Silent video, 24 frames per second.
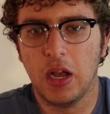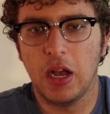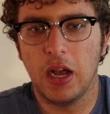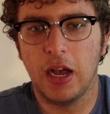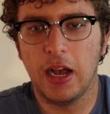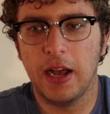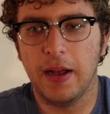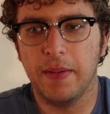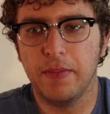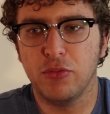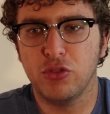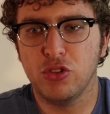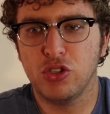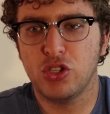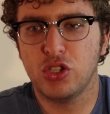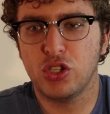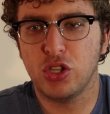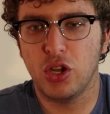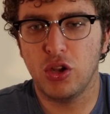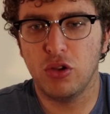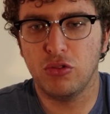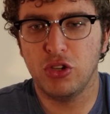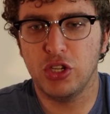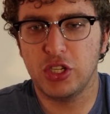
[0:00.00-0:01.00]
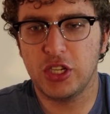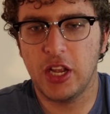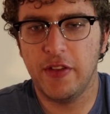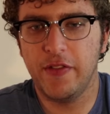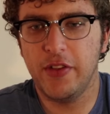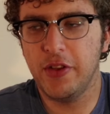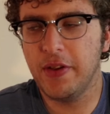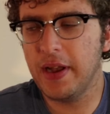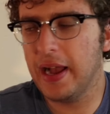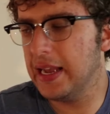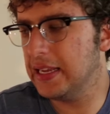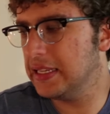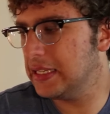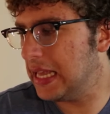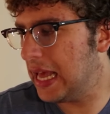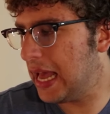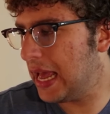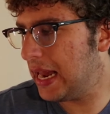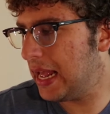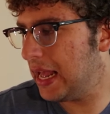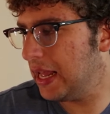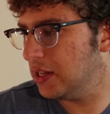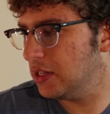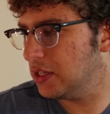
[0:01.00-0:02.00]
Um, so just giving you guys
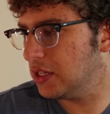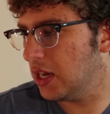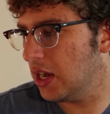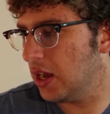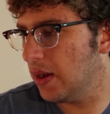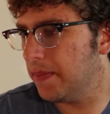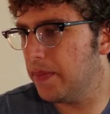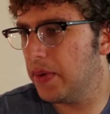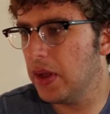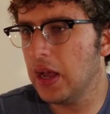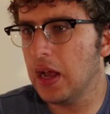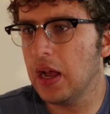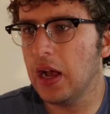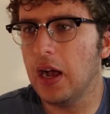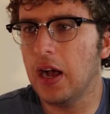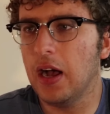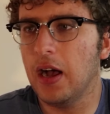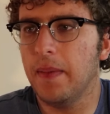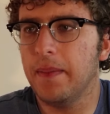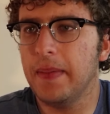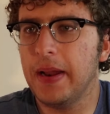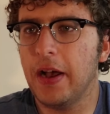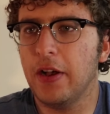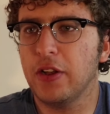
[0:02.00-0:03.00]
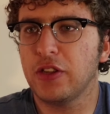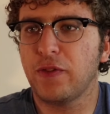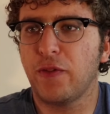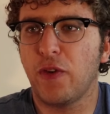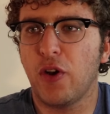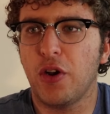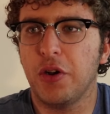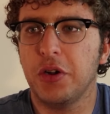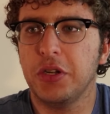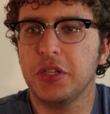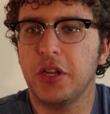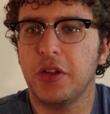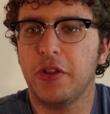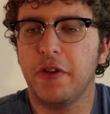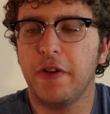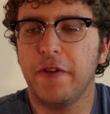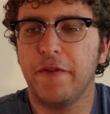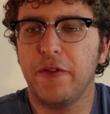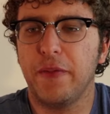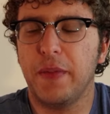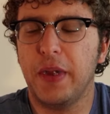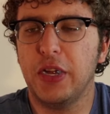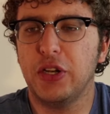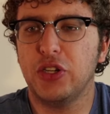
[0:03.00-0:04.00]
that heads up. Um, now, as far as other
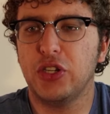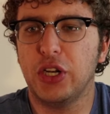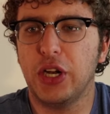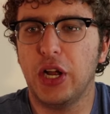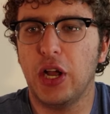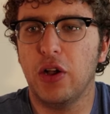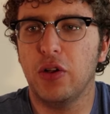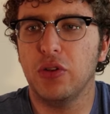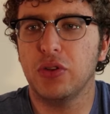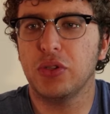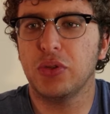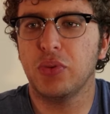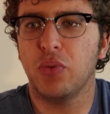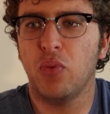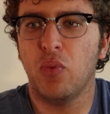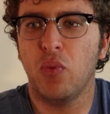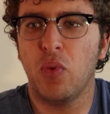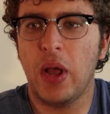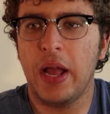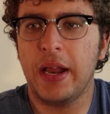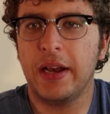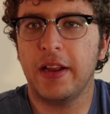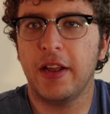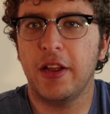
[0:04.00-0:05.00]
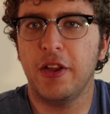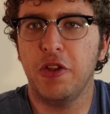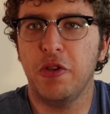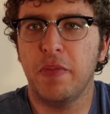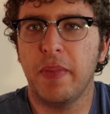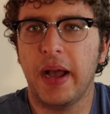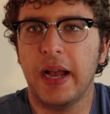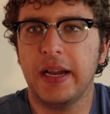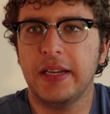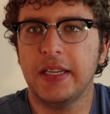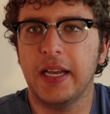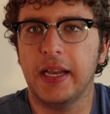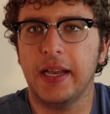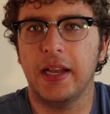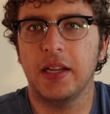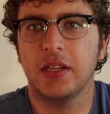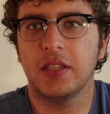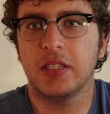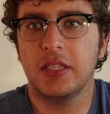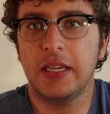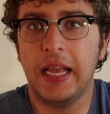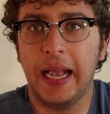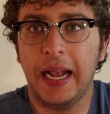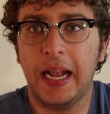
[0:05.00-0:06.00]
information goes, when can you buy
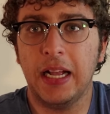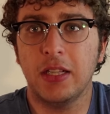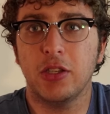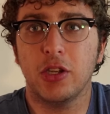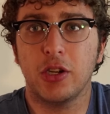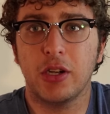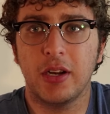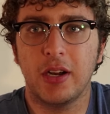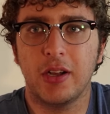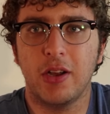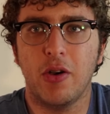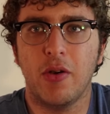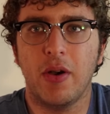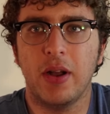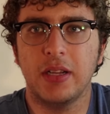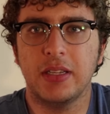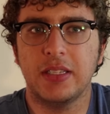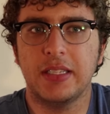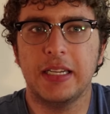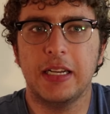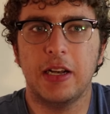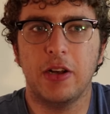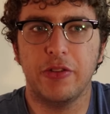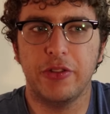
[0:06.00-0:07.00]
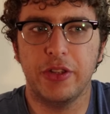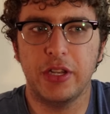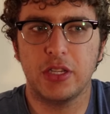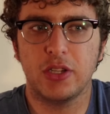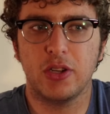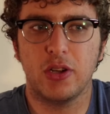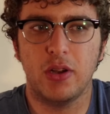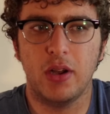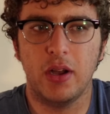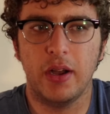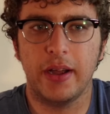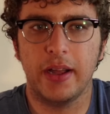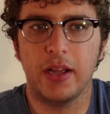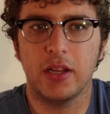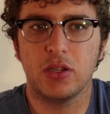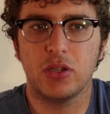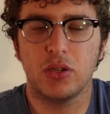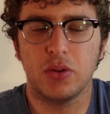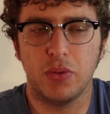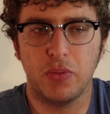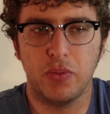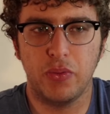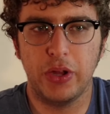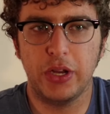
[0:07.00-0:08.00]
tickets? Tickets are going to go on sale this
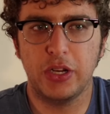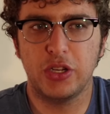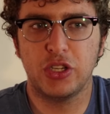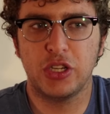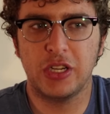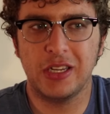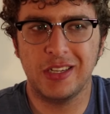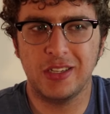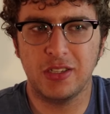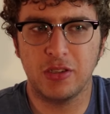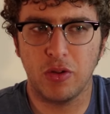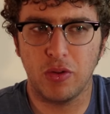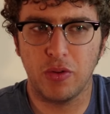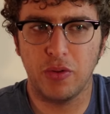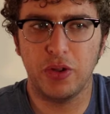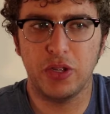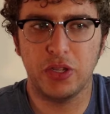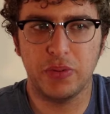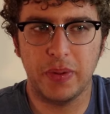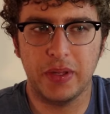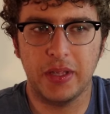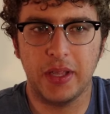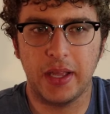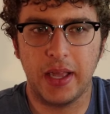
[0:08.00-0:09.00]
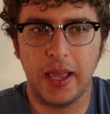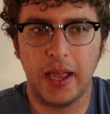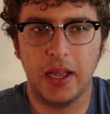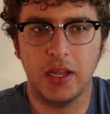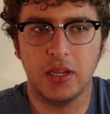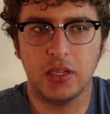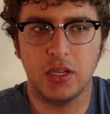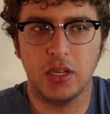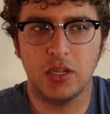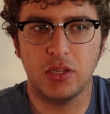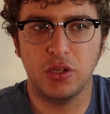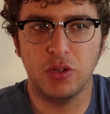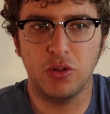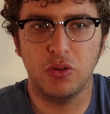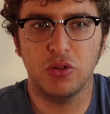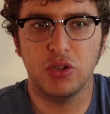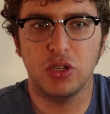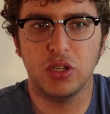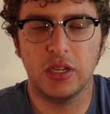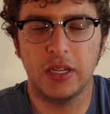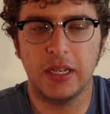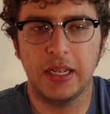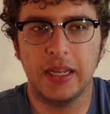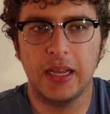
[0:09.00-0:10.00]
August, which has always been the case. It's
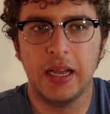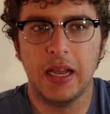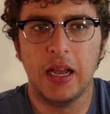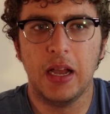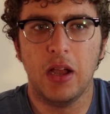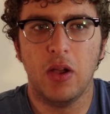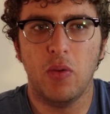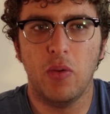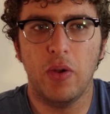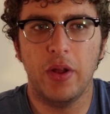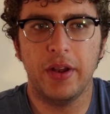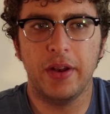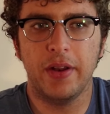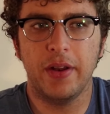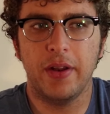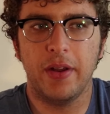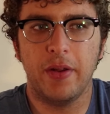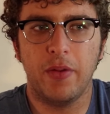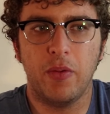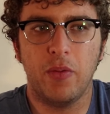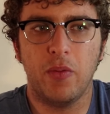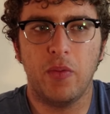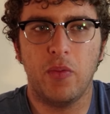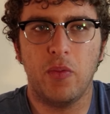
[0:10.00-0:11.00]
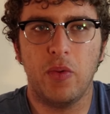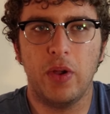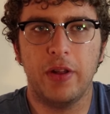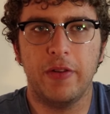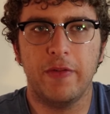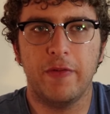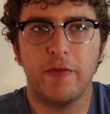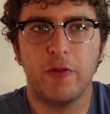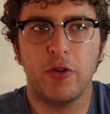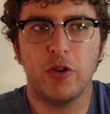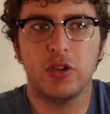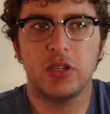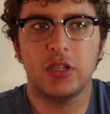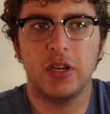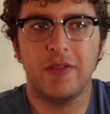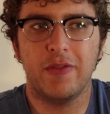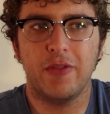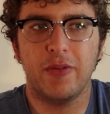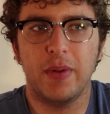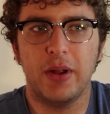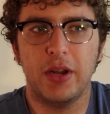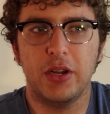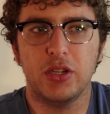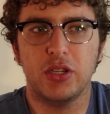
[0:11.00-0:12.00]
usually when when first
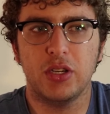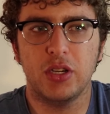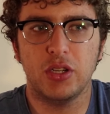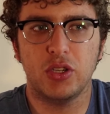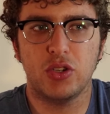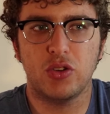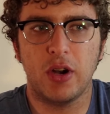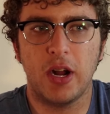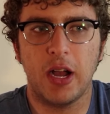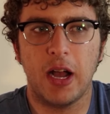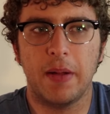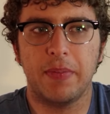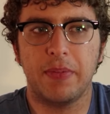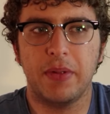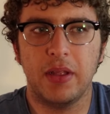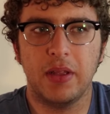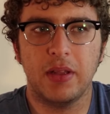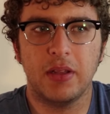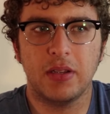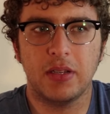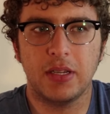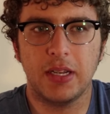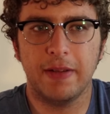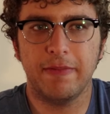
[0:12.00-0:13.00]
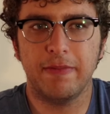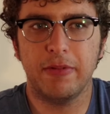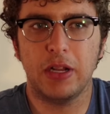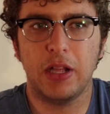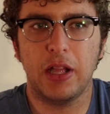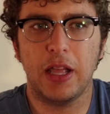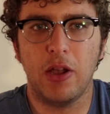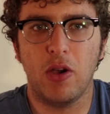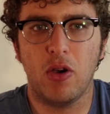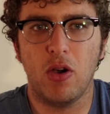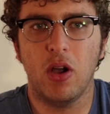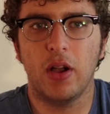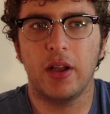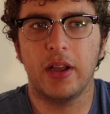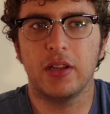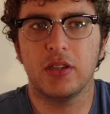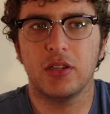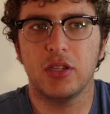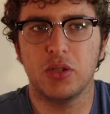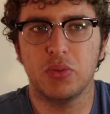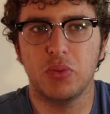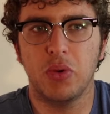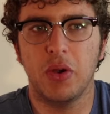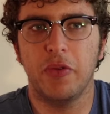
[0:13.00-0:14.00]
information is dropped, typically
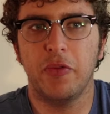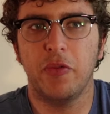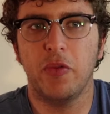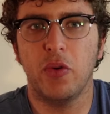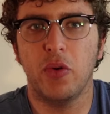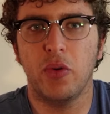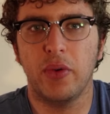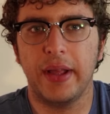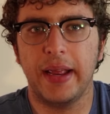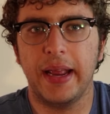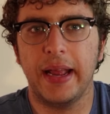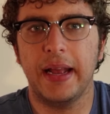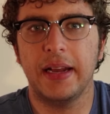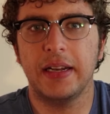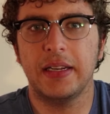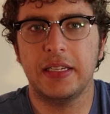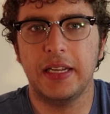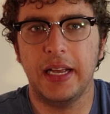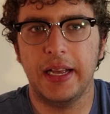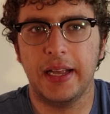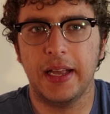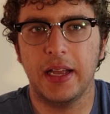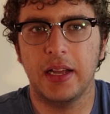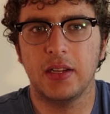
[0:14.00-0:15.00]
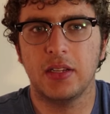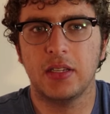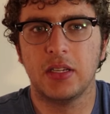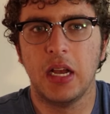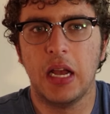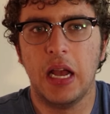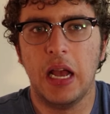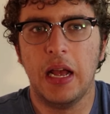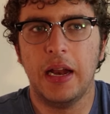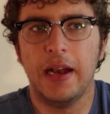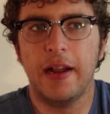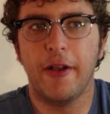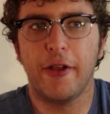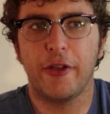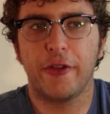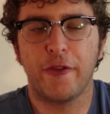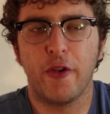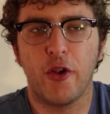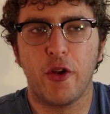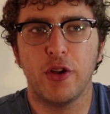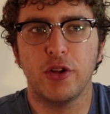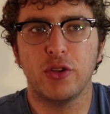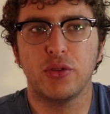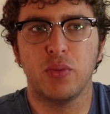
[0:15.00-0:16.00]
August is when we'll get tickets. Now, as
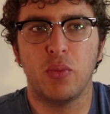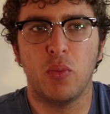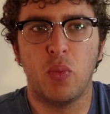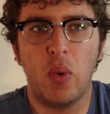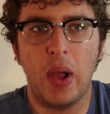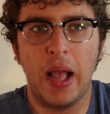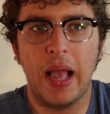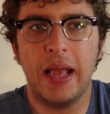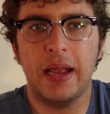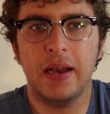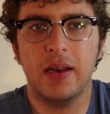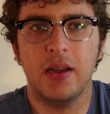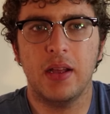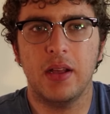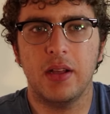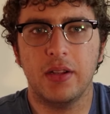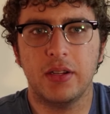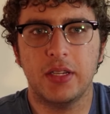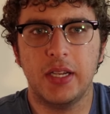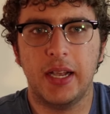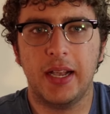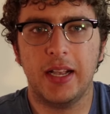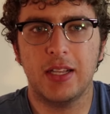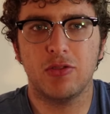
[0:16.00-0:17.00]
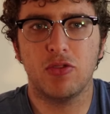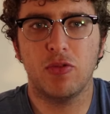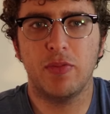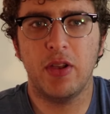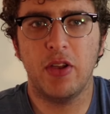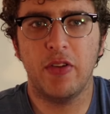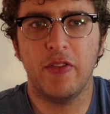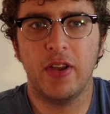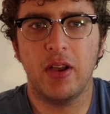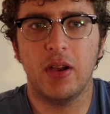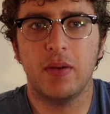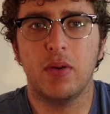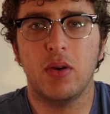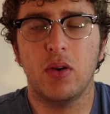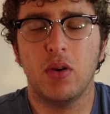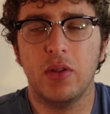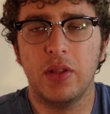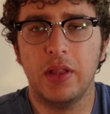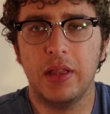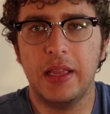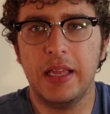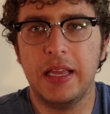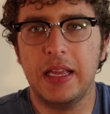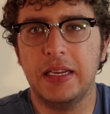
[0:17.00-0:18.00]
far as when tickets will be
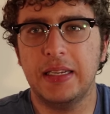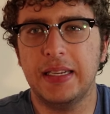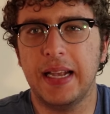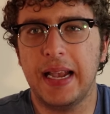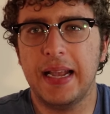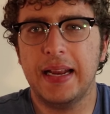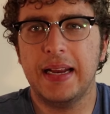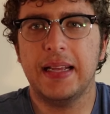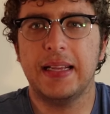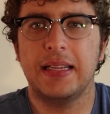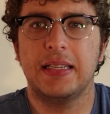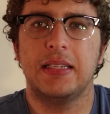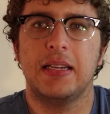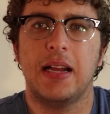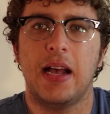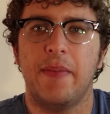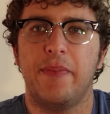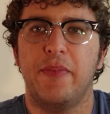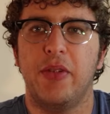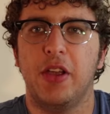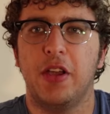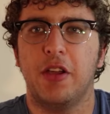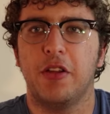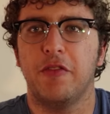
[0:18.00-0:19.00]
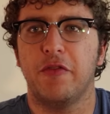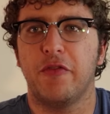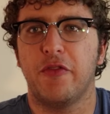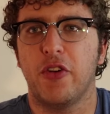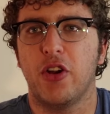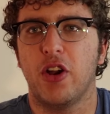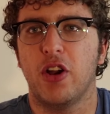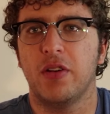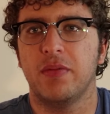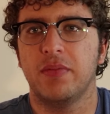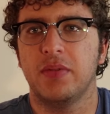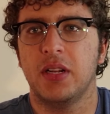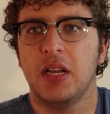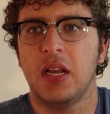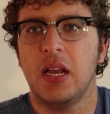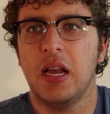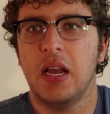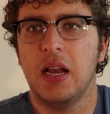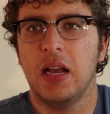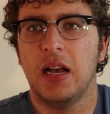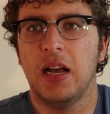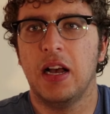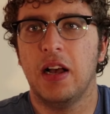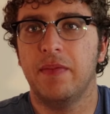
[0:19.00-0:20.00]
available, the date has not been confirmed.
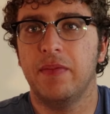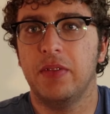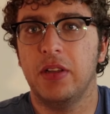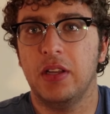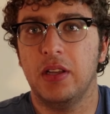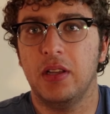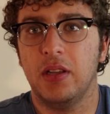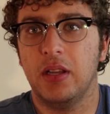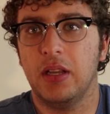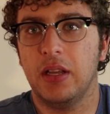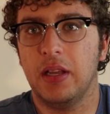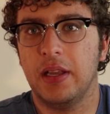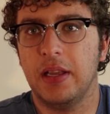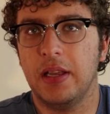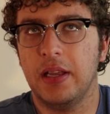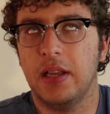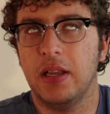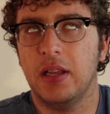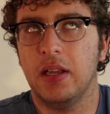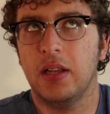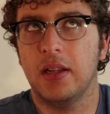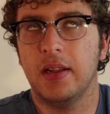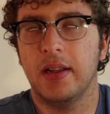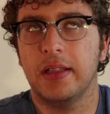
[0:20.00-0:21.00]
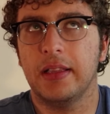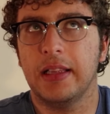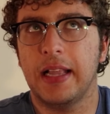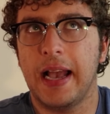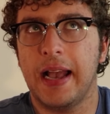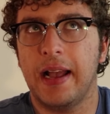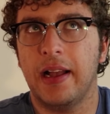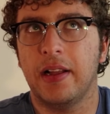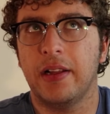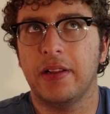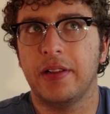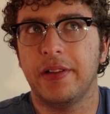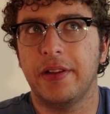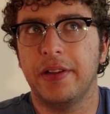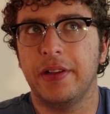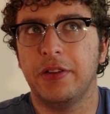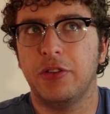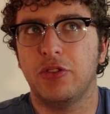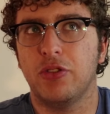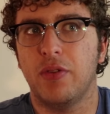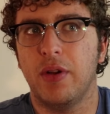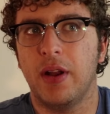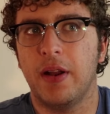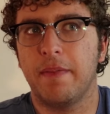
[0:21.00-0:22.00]
Um, in,
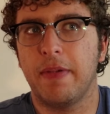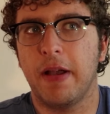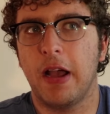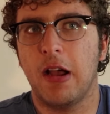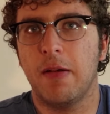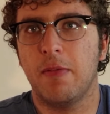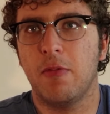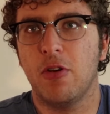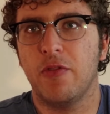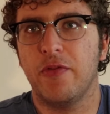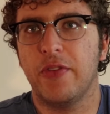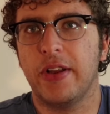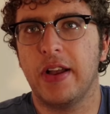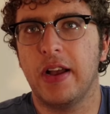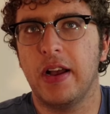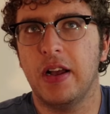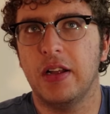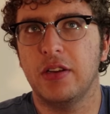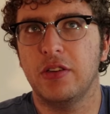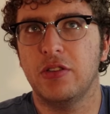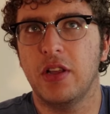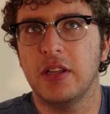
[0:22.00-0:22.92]
during Power Con